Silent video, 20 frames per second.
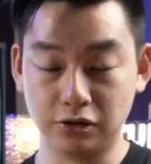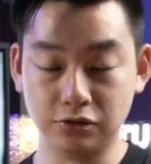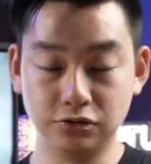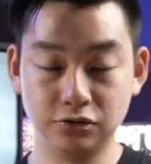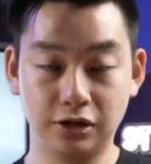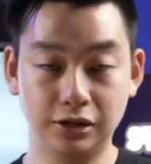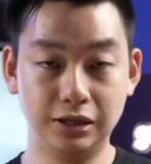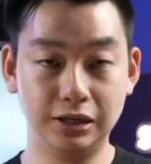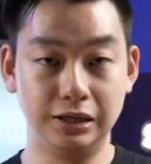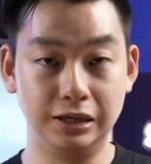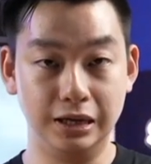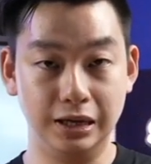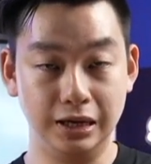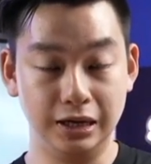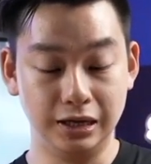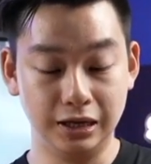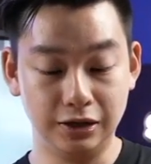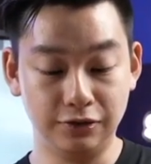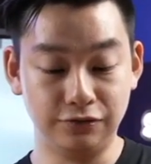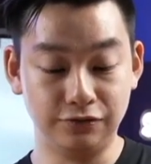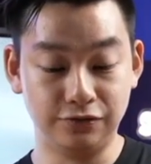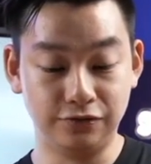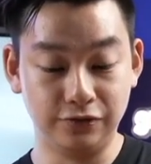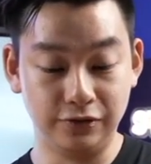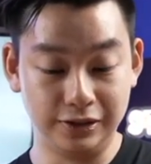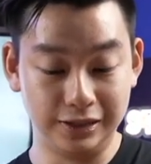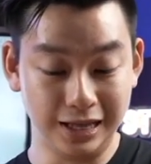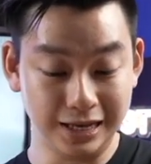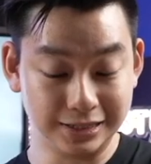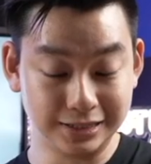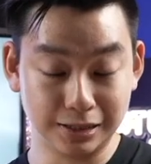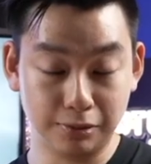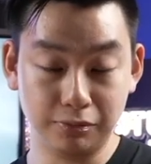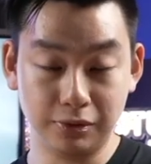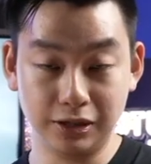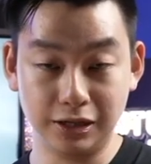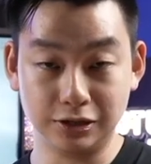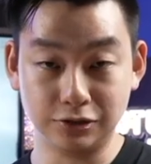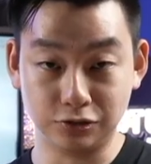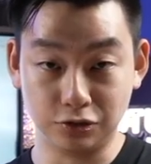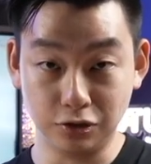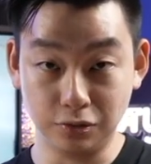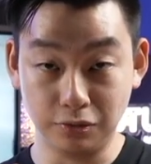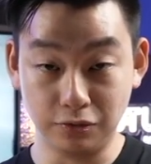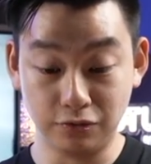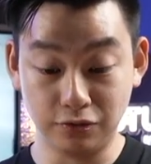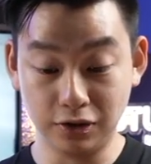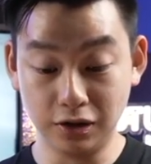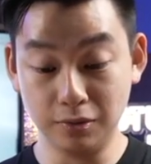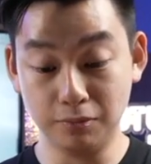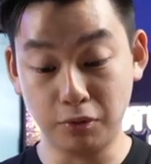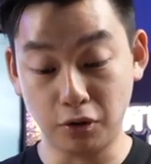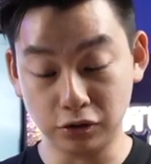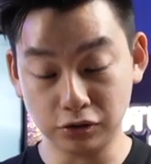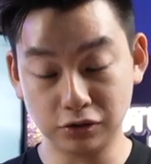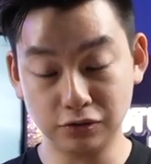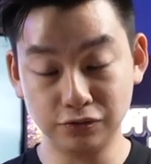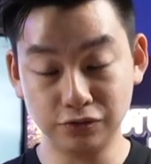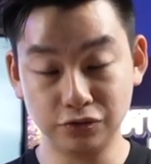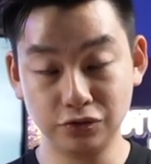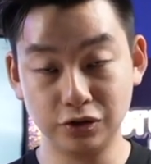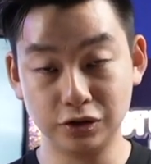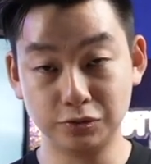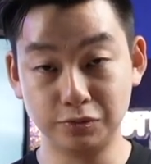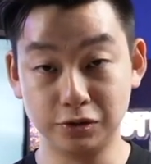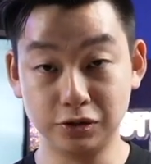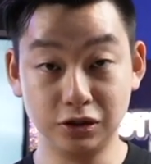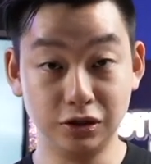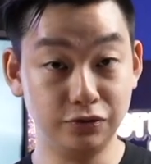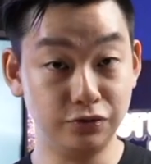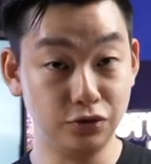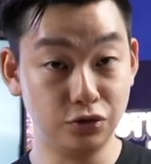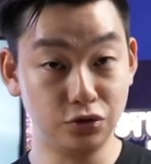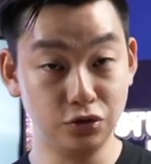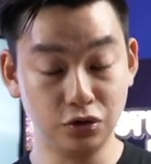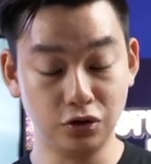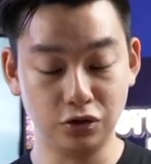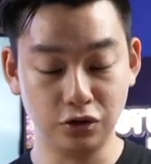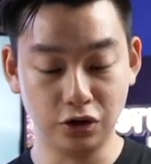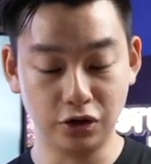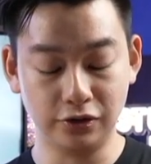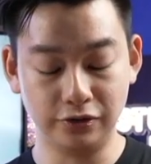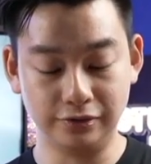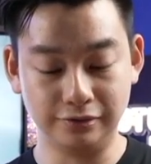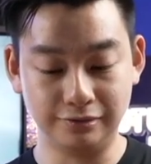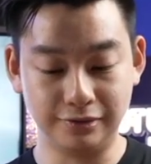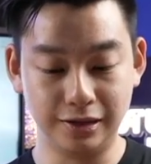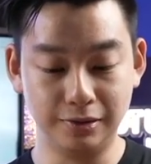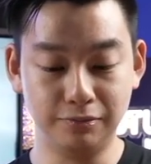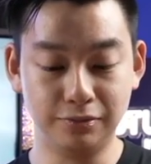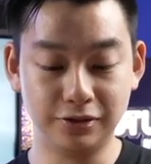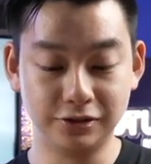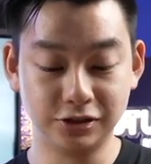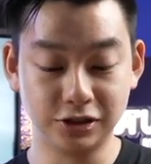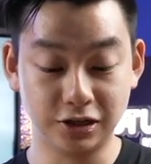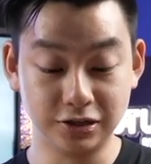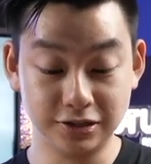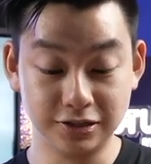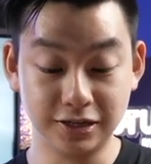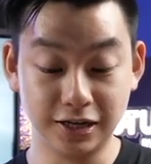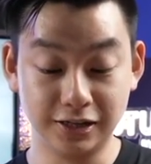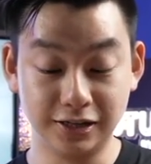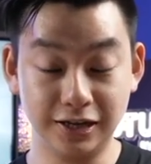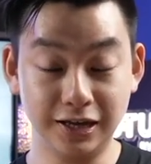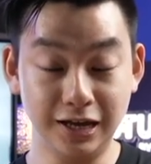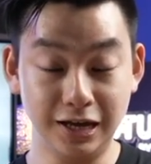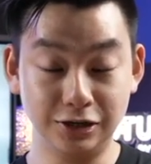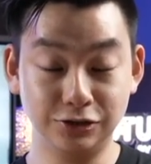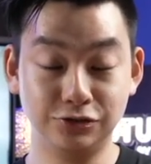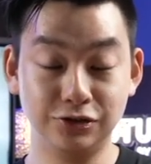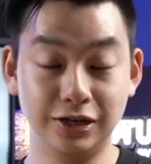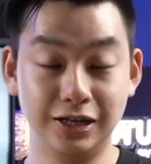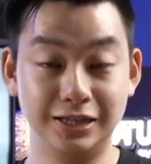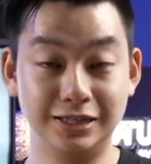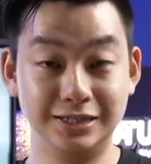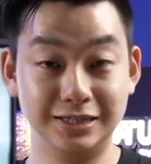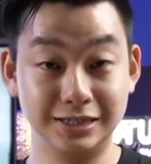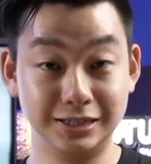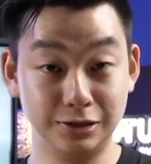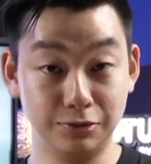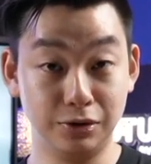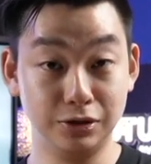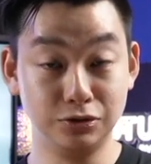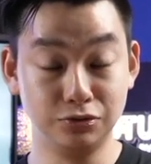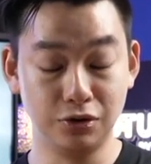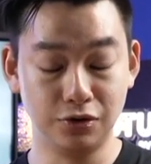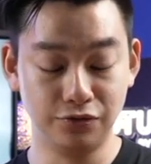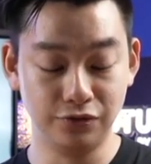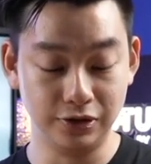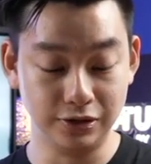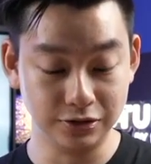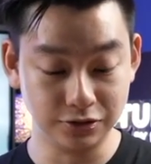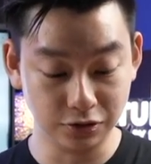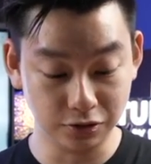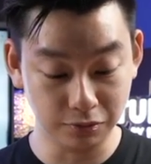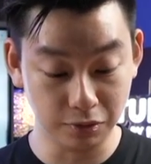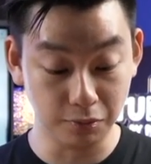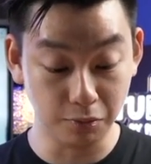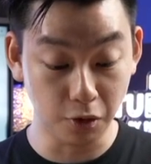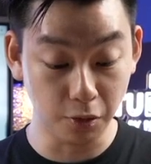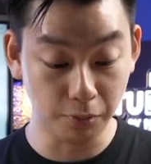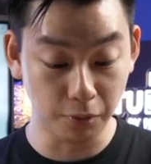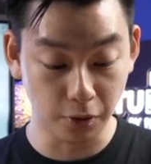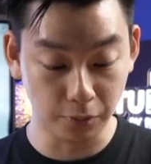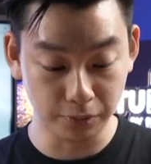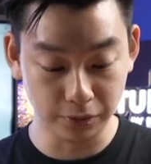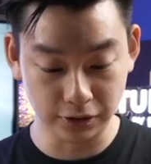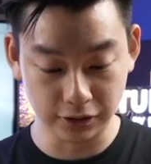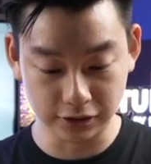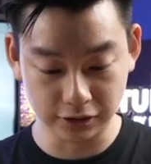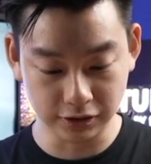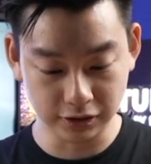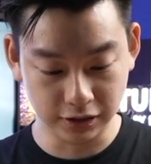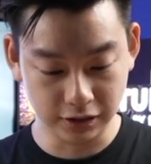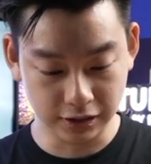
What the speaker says: So I think if that is something that's going to be really important for you, especially if you cook a lot, then chances are the 861 square feet is going to be more popular.